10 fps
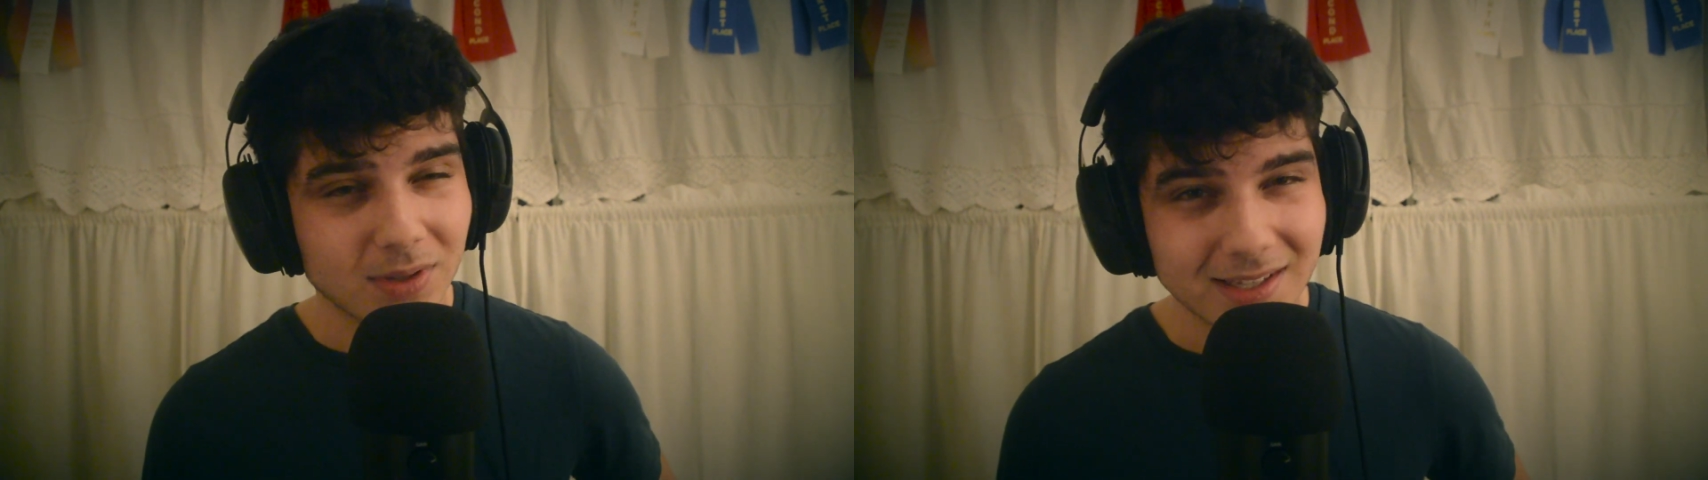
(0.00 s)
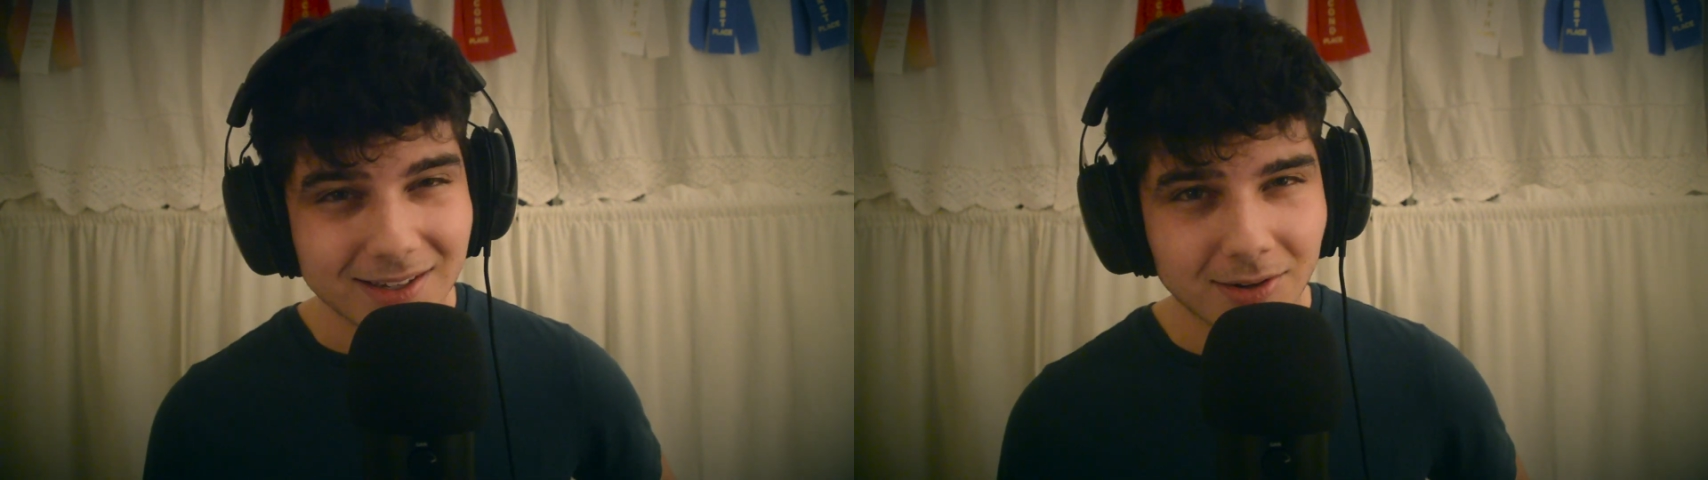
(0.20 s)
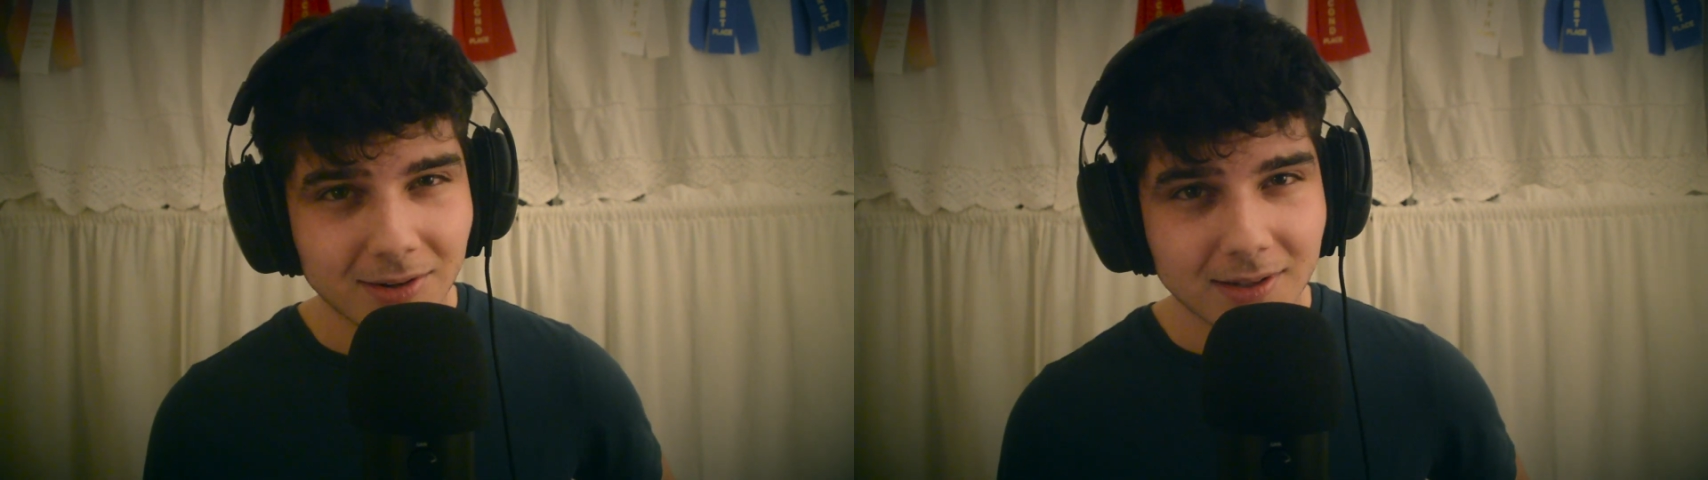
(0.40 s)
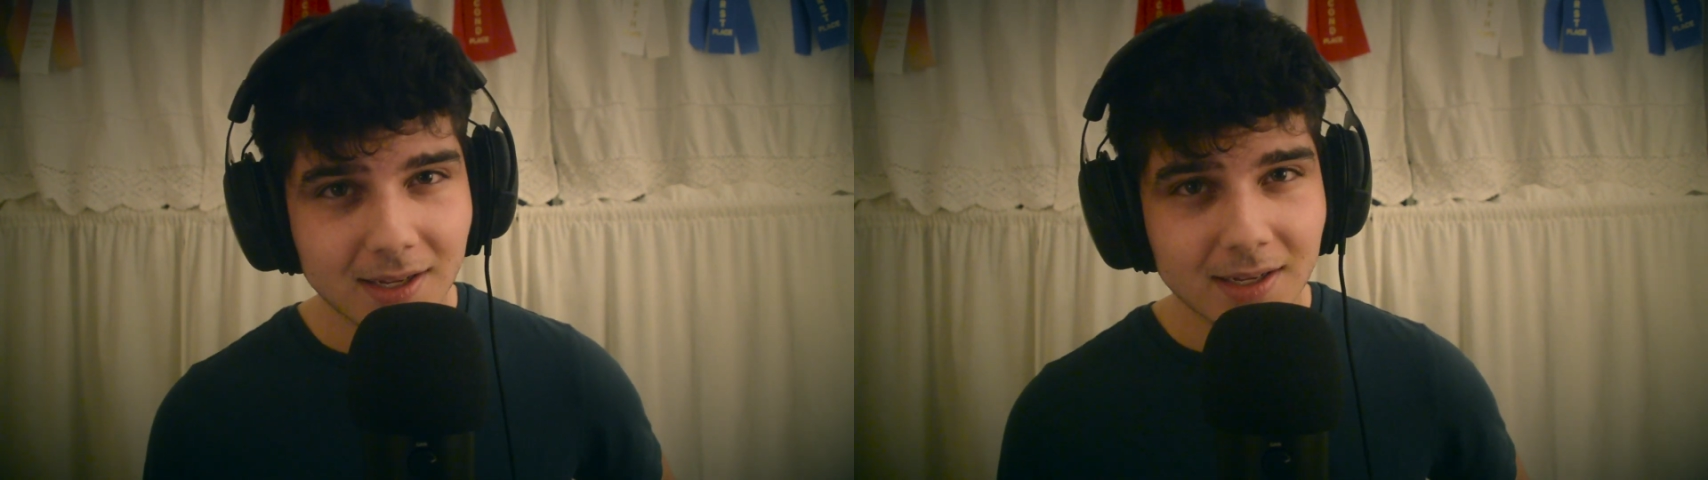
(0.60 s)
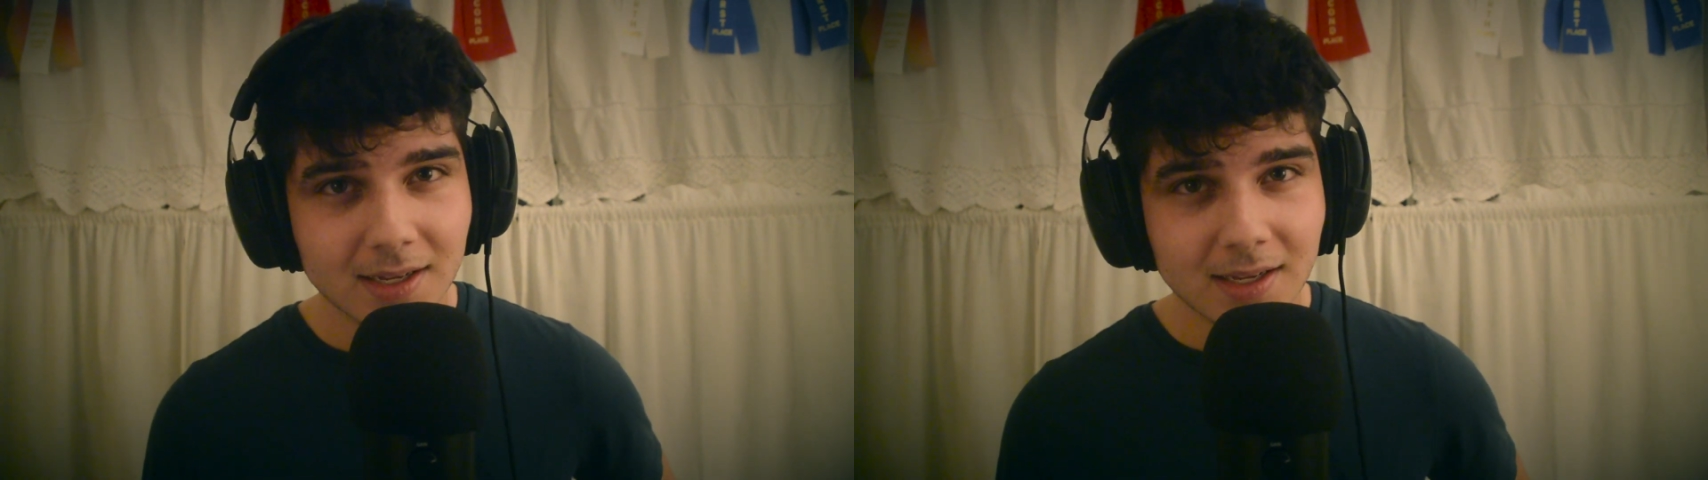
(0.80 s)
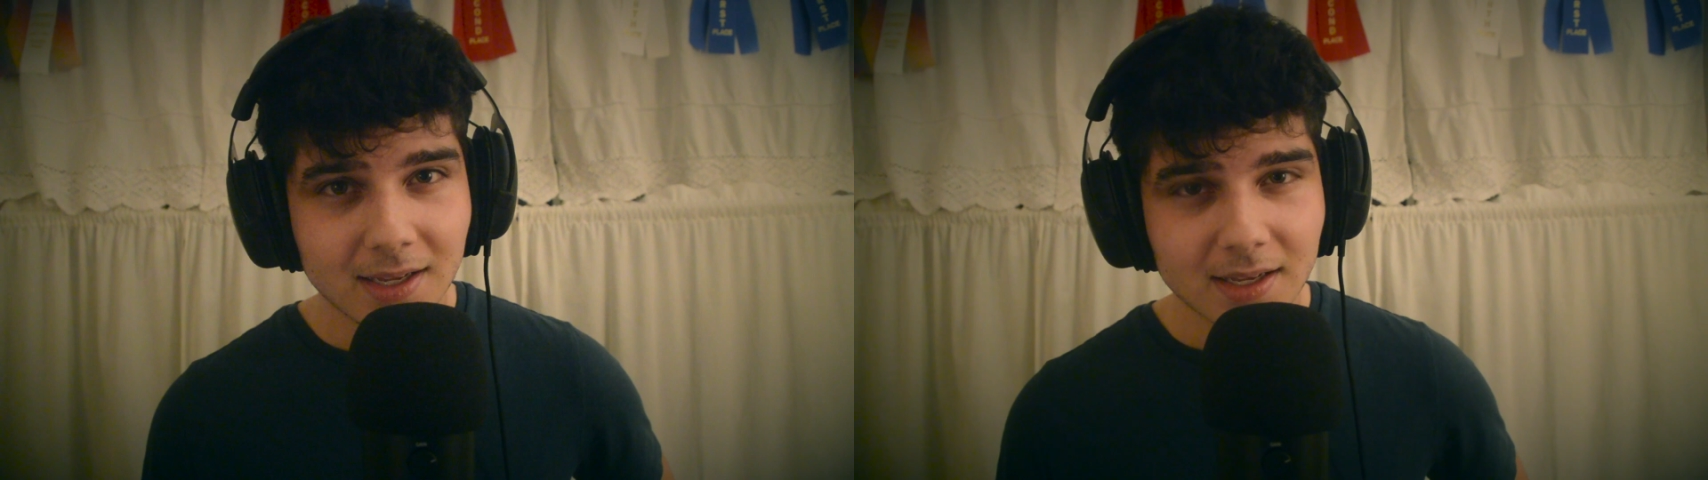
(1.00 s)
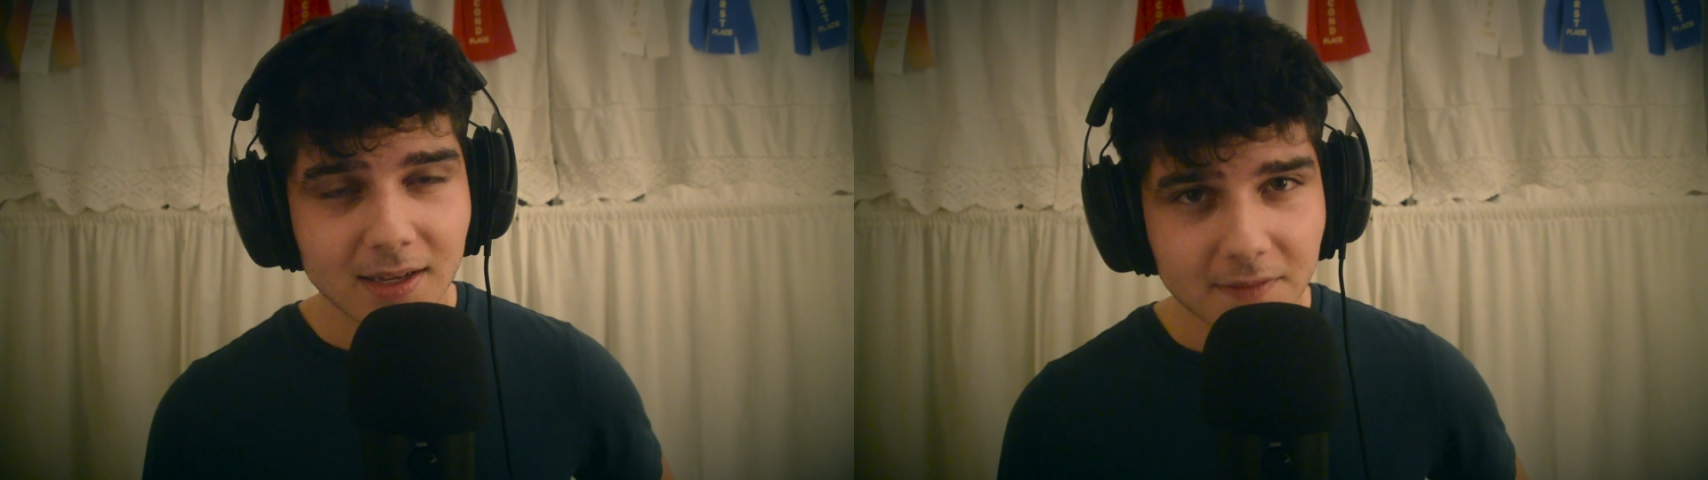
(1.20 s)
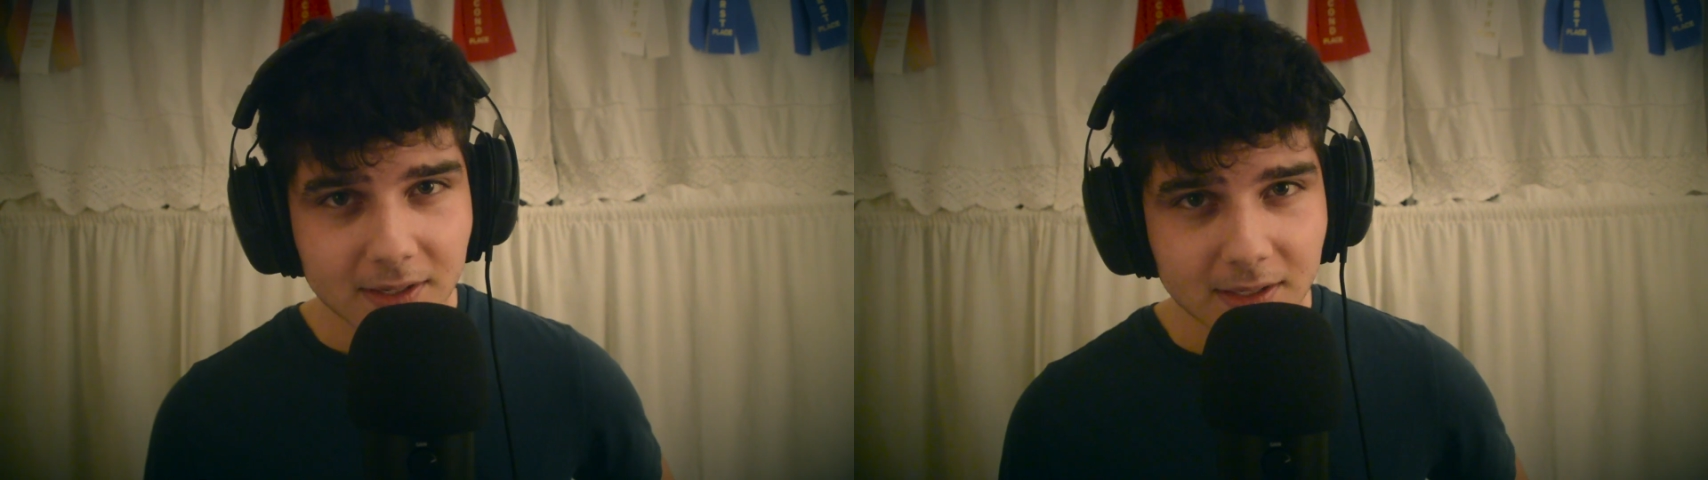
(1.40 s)
legal
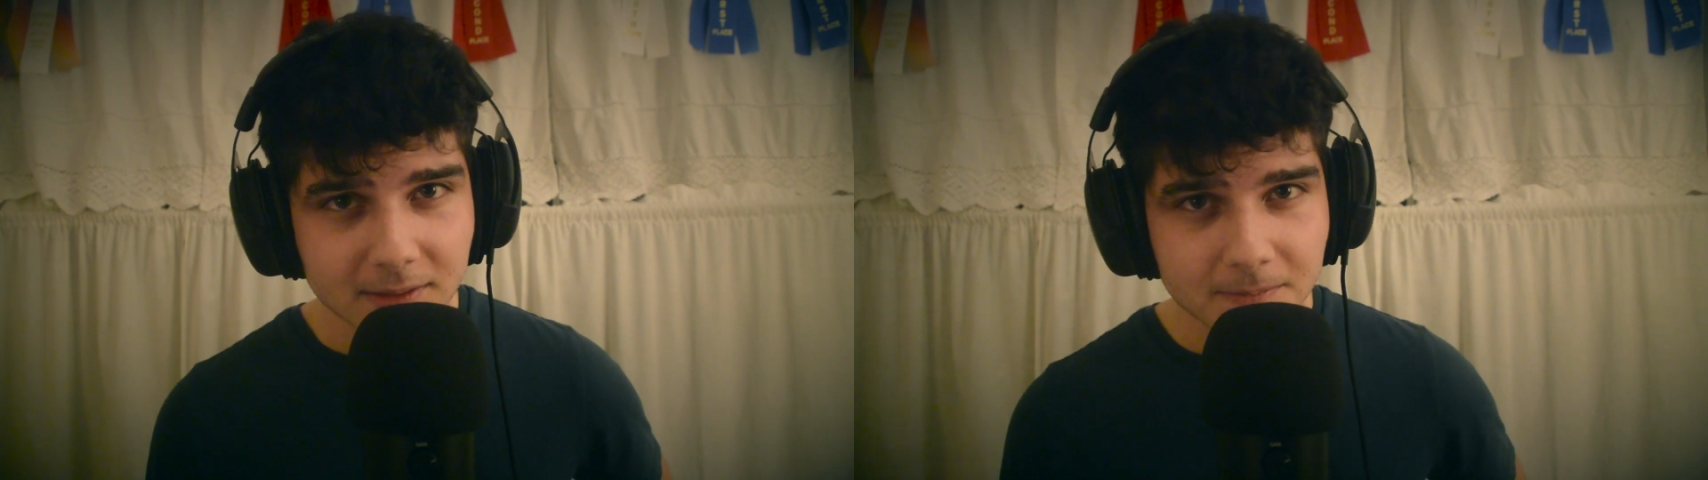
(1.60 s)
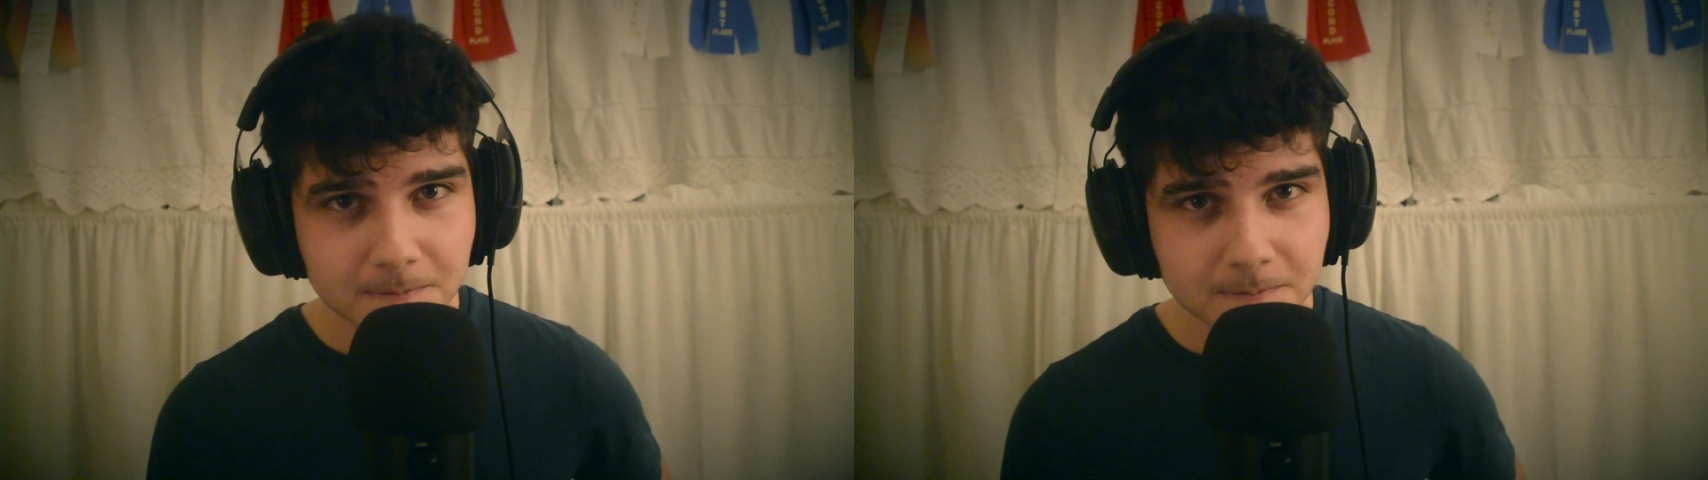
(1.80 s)
advice.